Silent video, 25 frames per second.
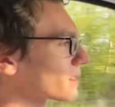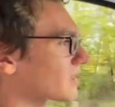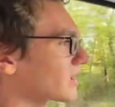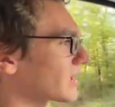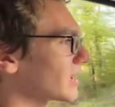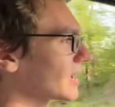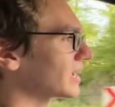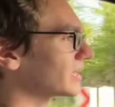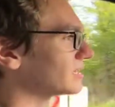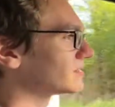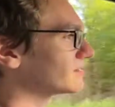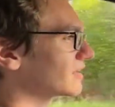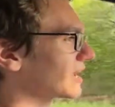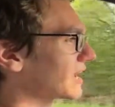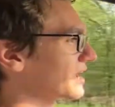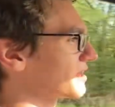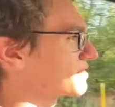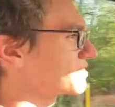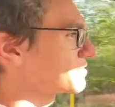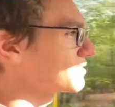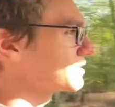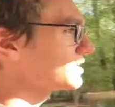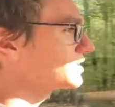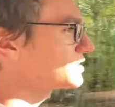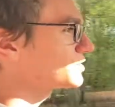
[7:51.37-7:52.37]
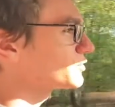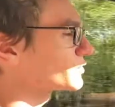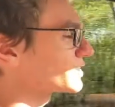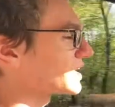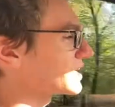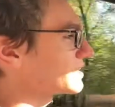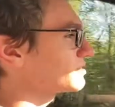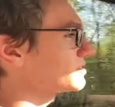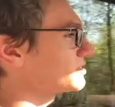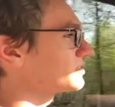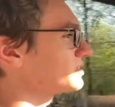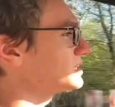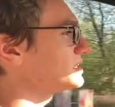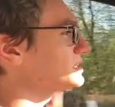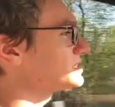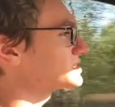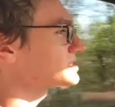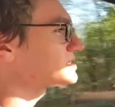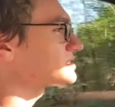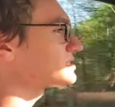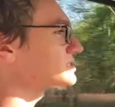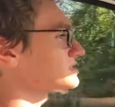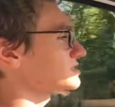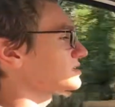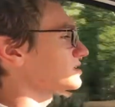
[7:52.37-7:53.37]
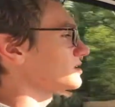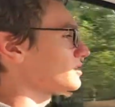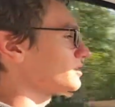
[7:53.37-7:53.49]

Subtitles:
And I think you get these